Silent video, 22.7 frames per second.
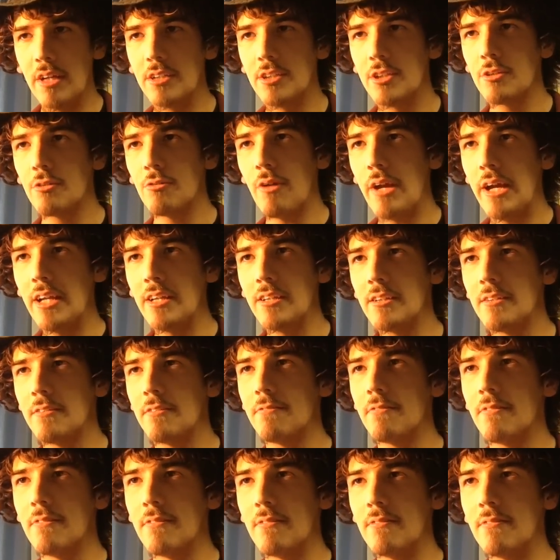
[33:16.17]
It's a great
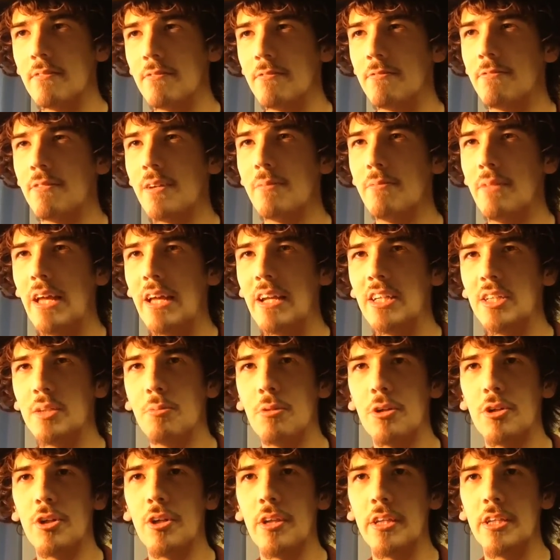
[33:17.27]
film that
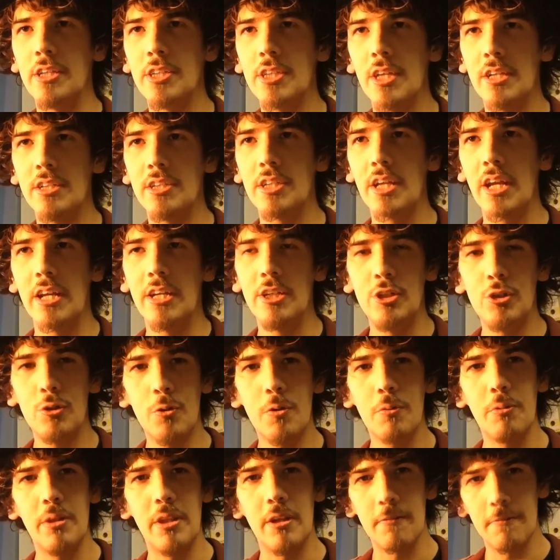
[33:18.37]
especially sons can
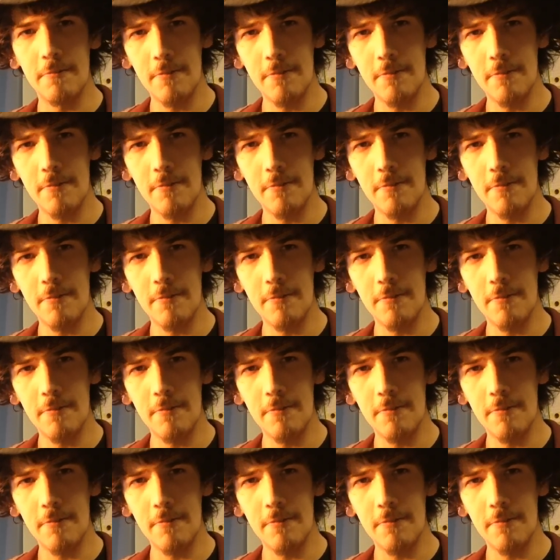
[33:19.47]
enjoy with their